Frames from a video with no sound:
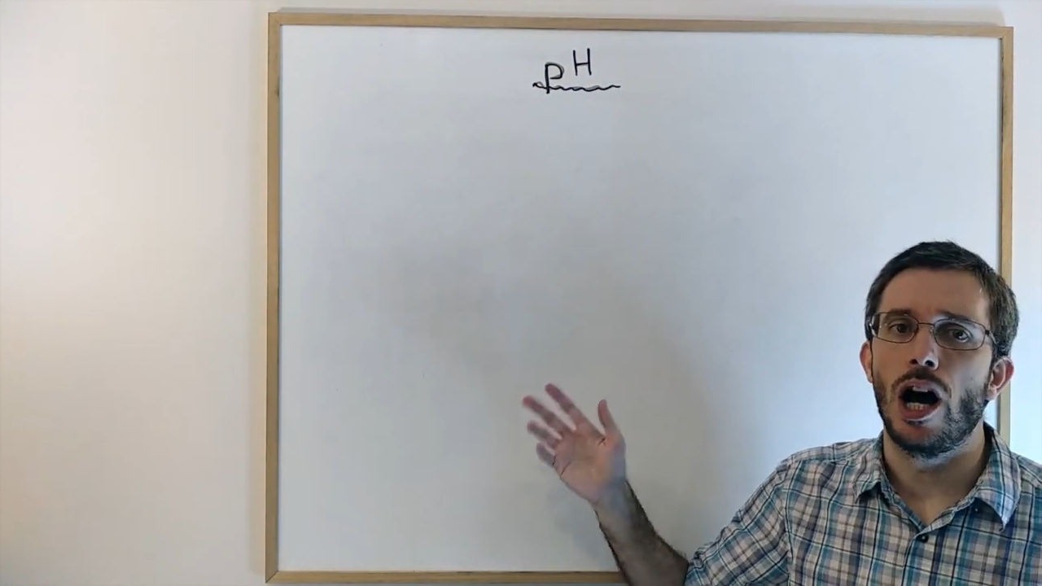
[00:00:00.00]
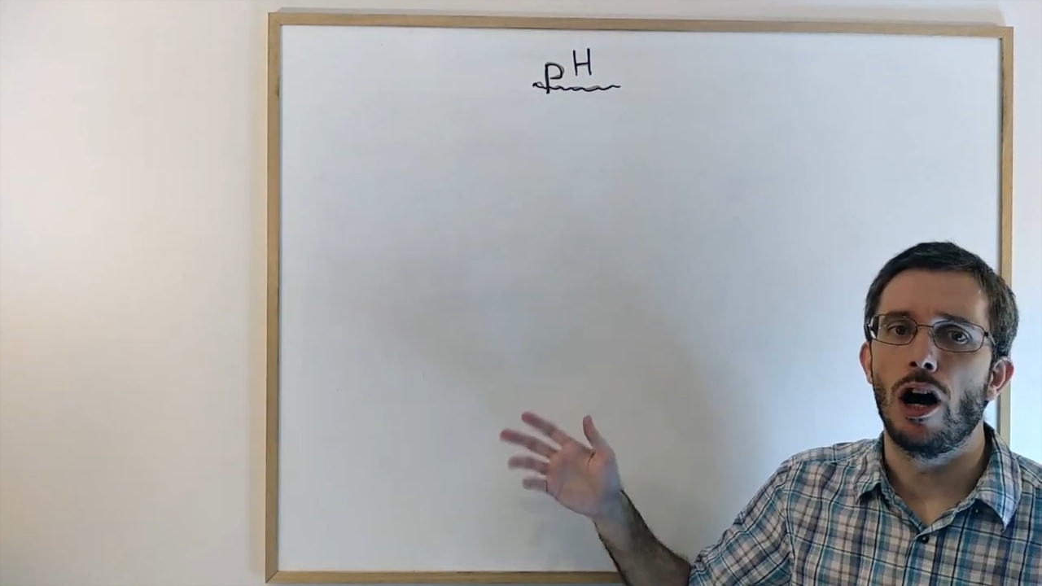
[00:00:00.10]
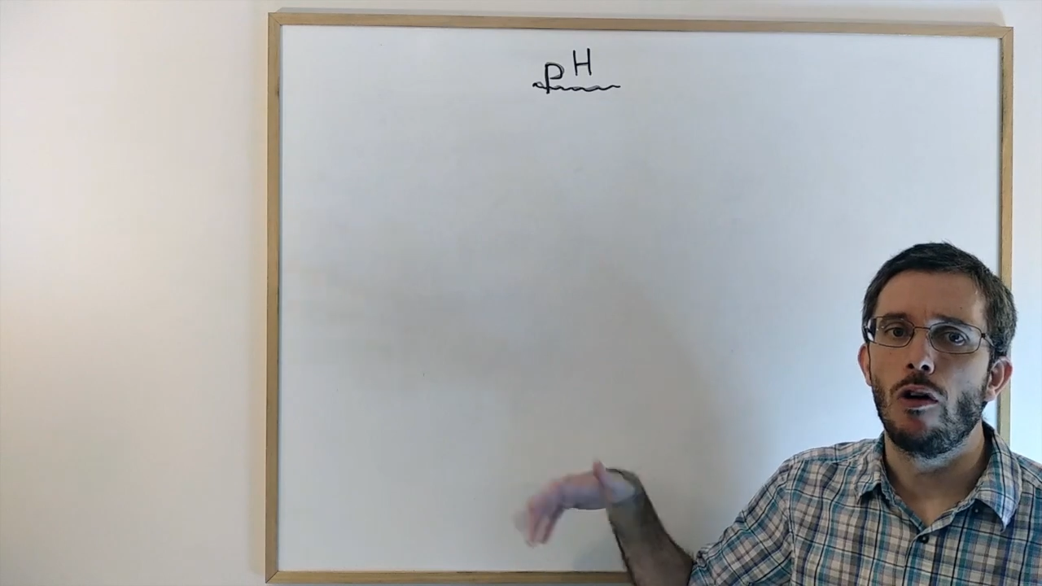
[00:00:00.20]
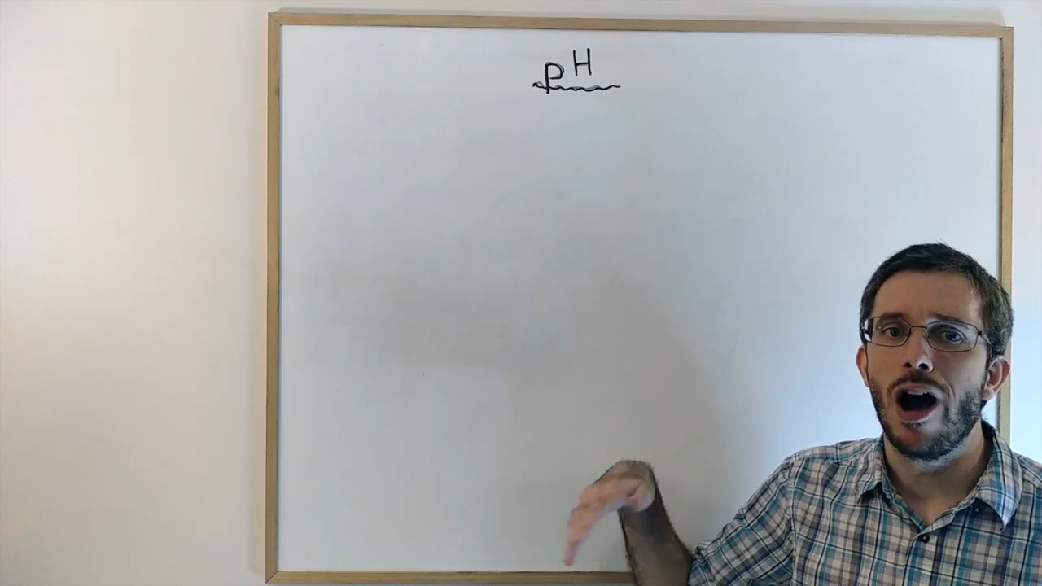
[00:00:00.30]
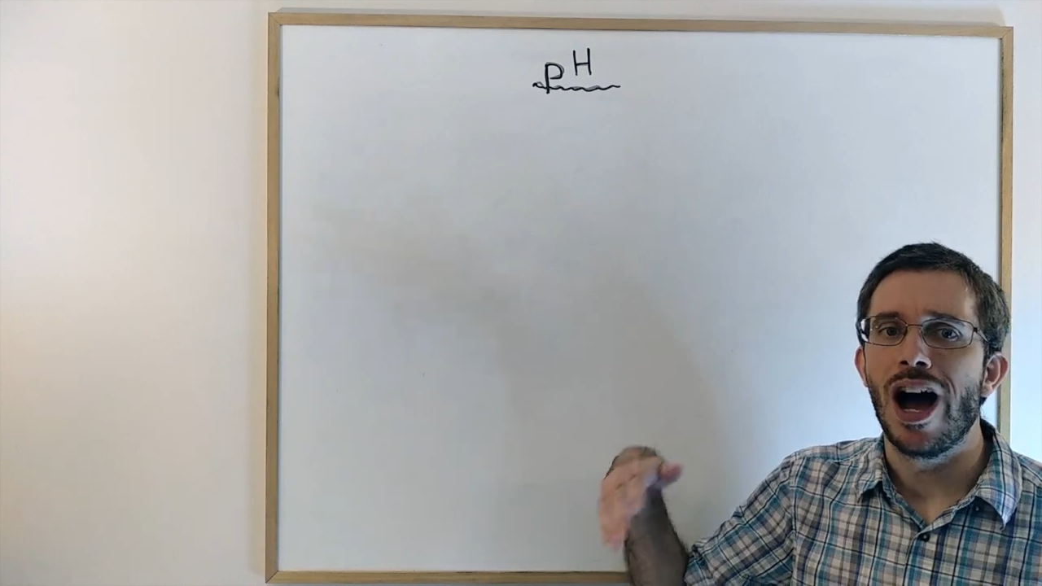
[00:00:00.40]

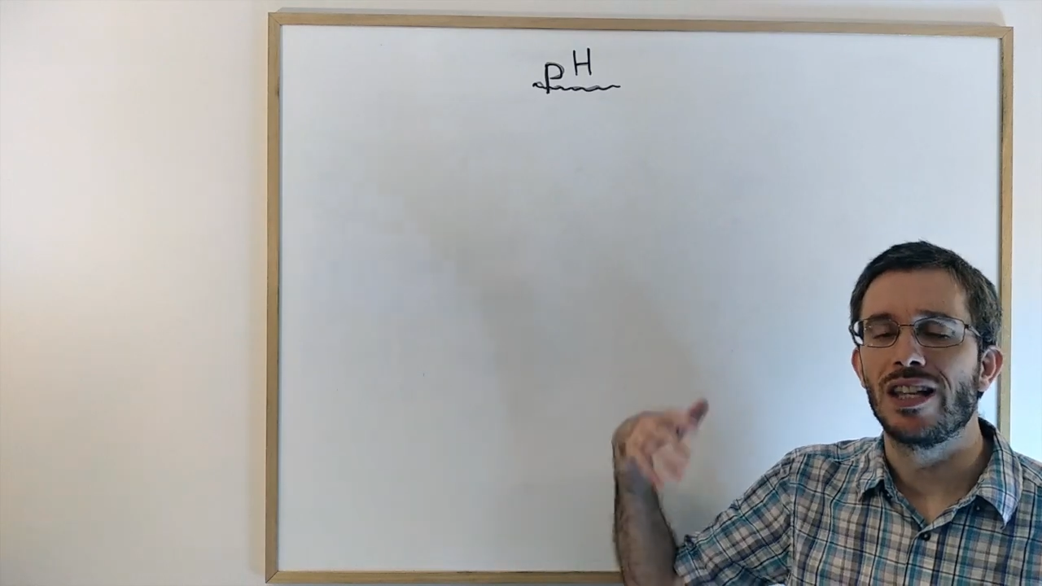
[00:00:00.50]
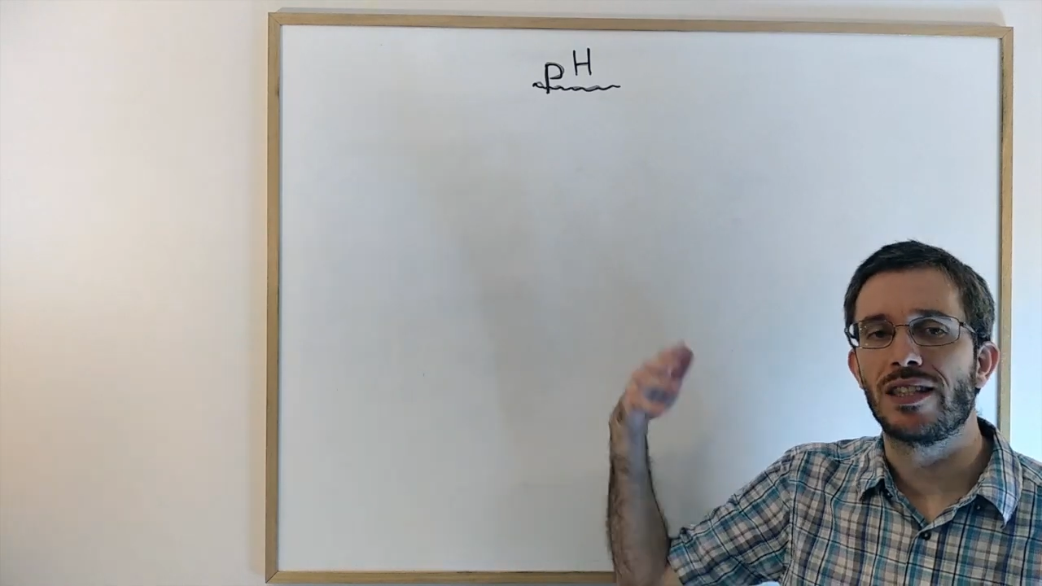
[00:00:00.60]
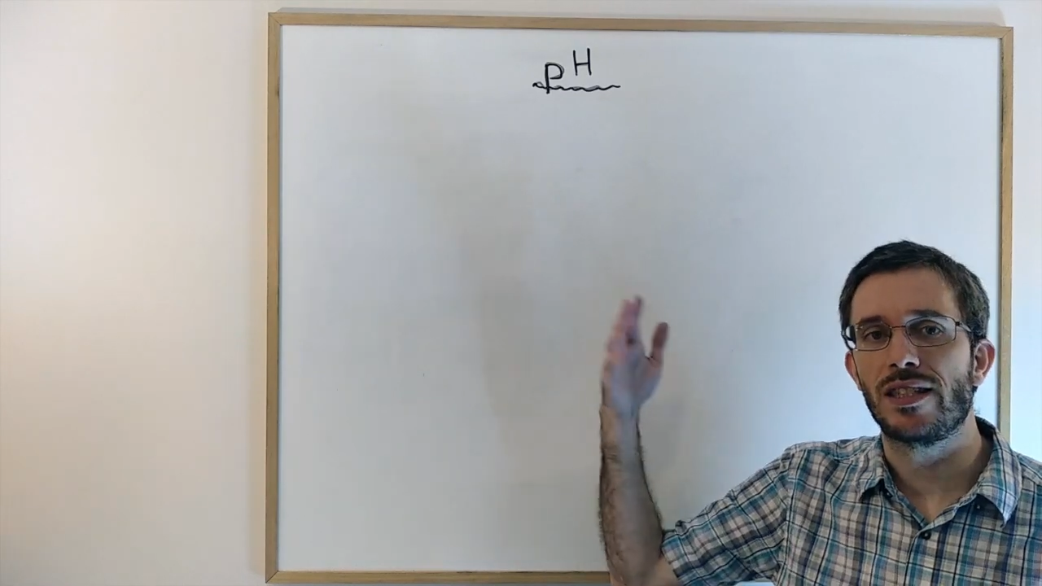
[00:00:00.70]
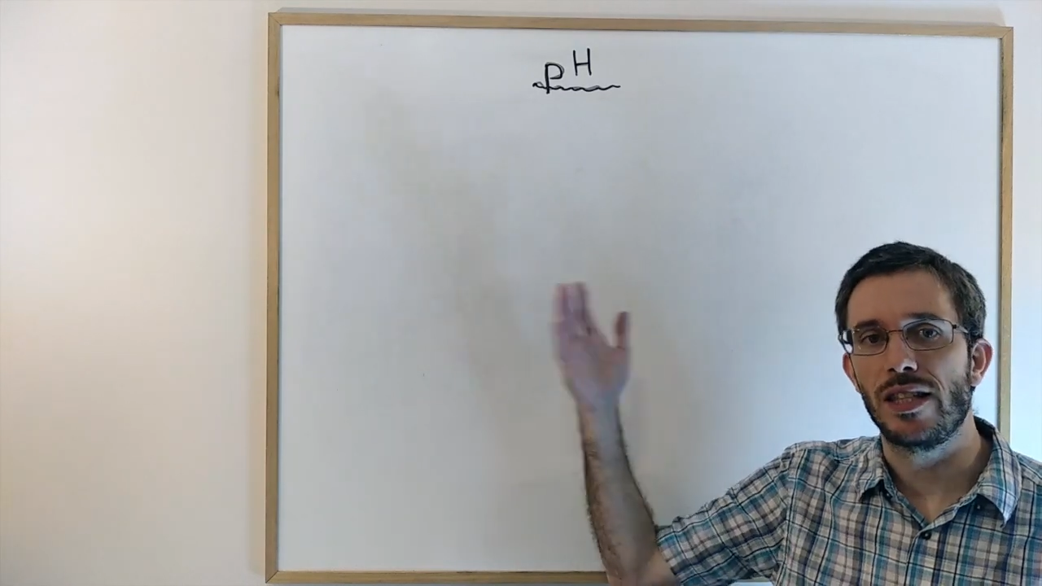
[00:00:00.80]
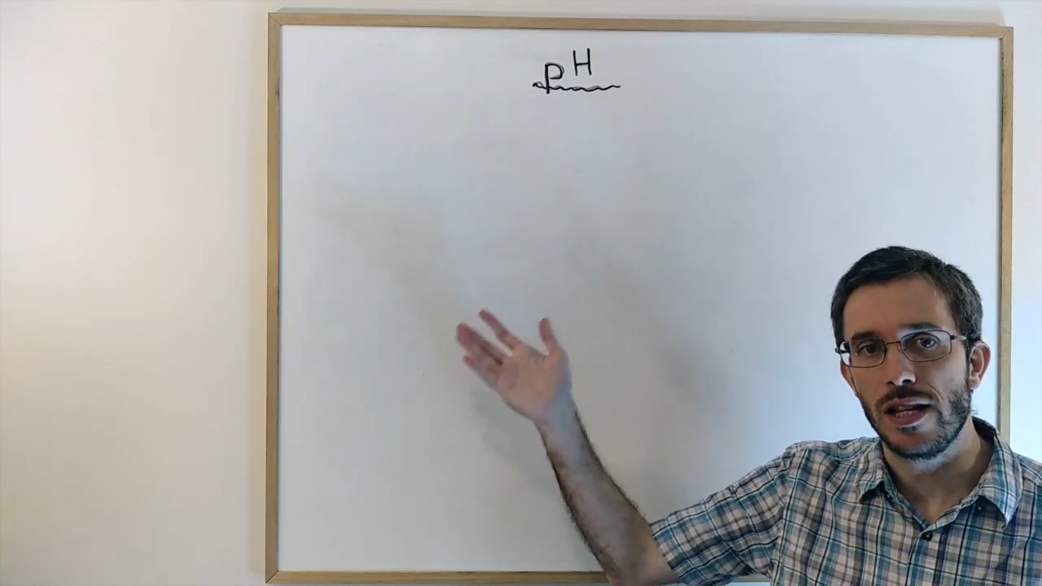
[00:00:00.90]
how
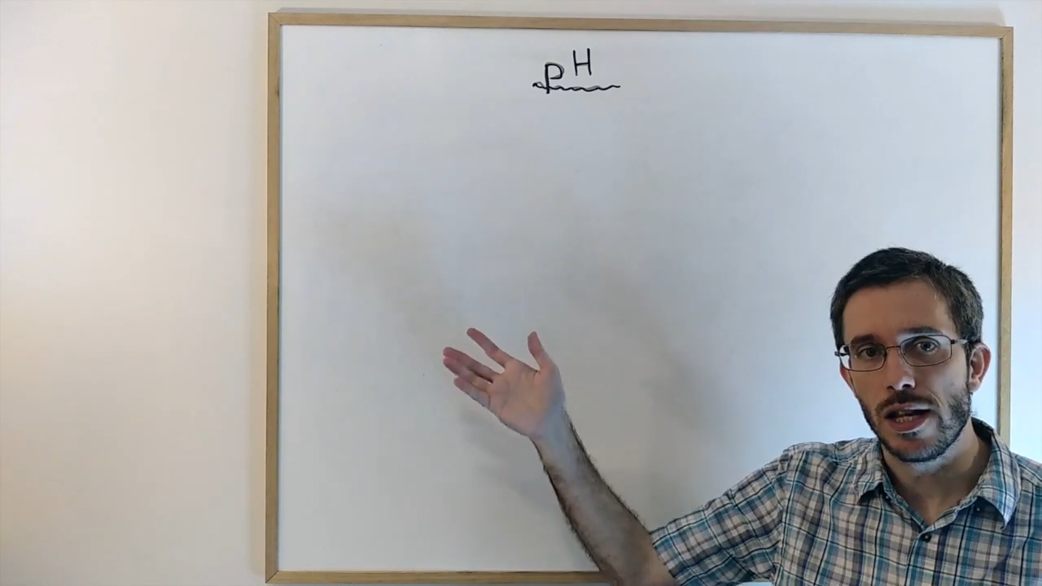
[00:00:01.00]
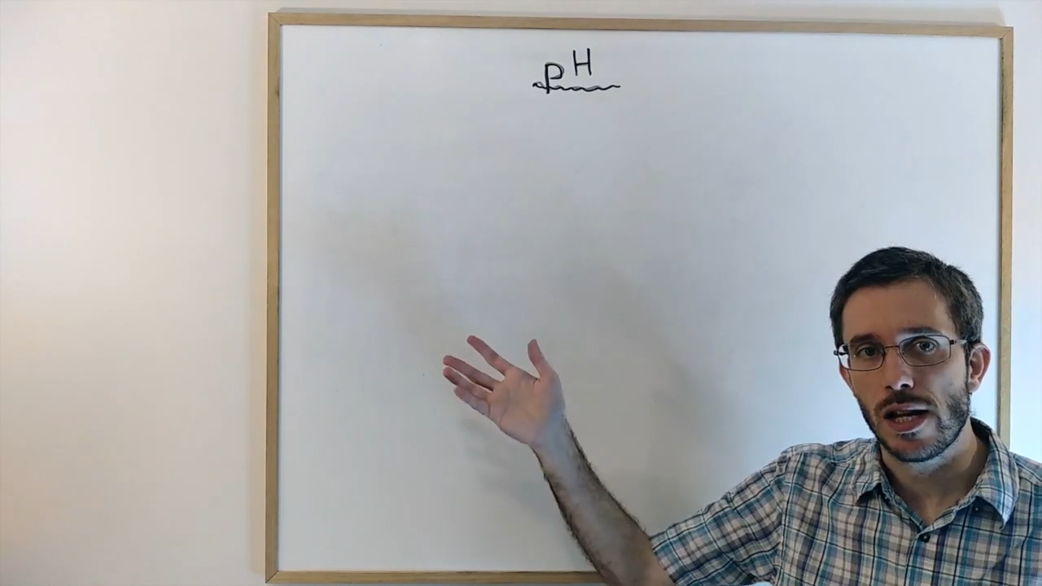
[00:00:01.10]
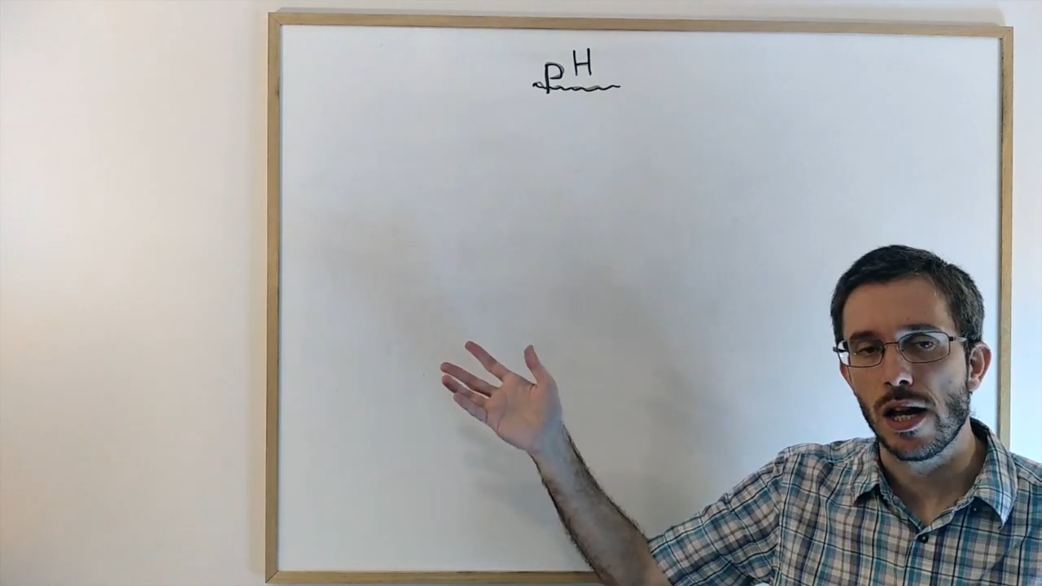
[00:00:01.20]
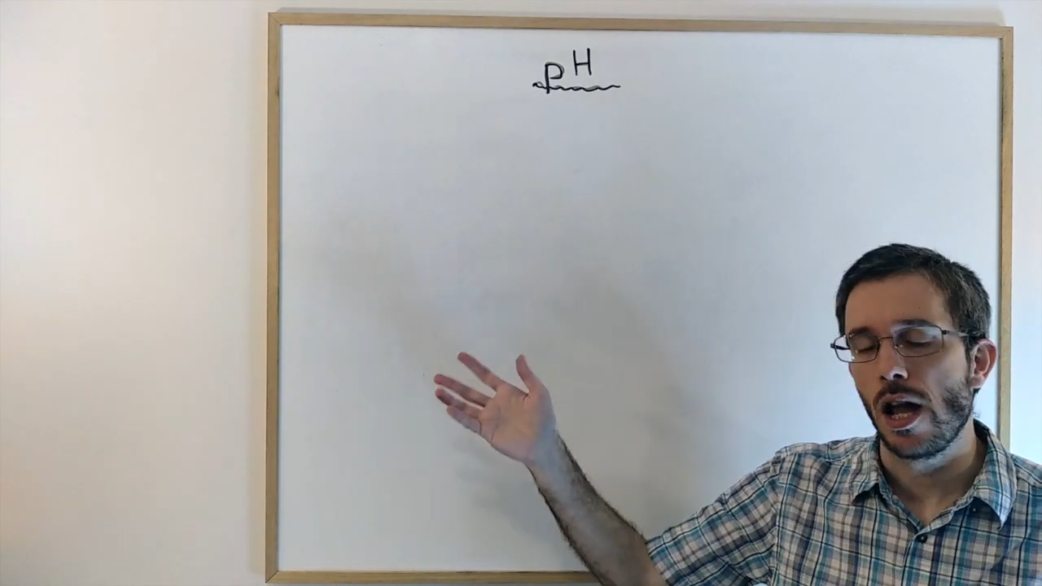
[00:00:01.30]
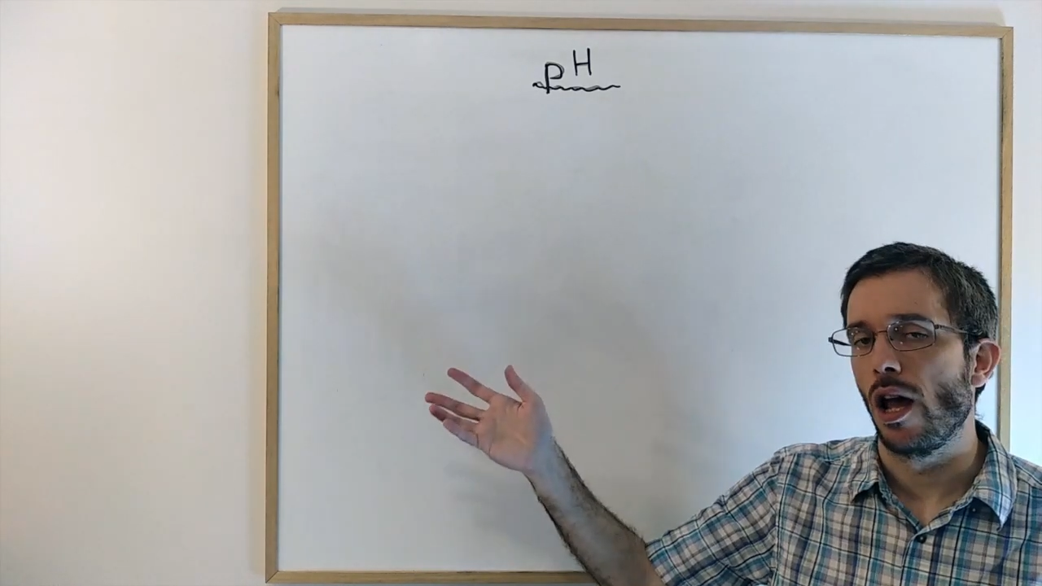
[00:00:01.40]

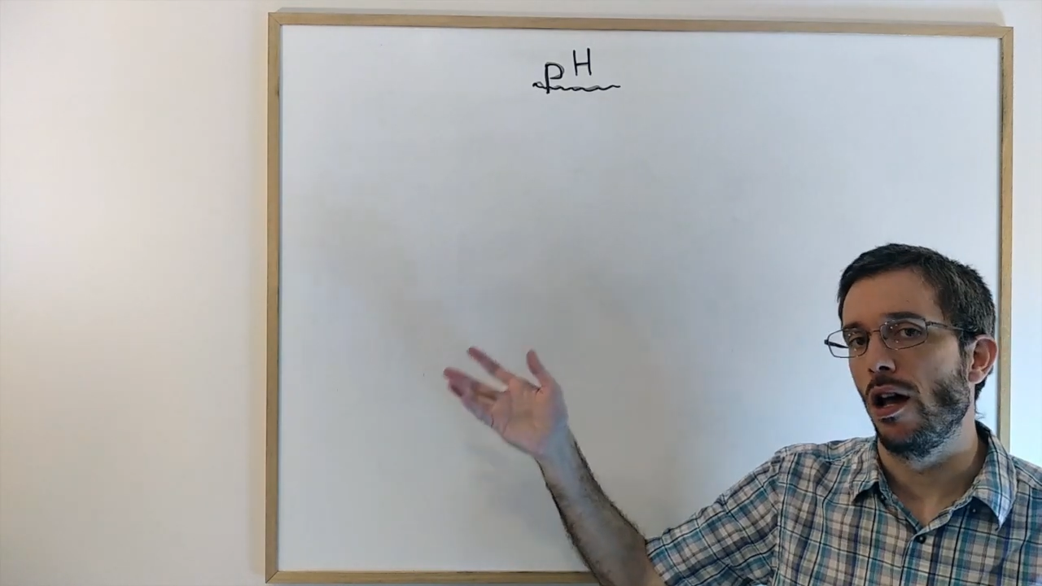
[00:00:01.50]
acidic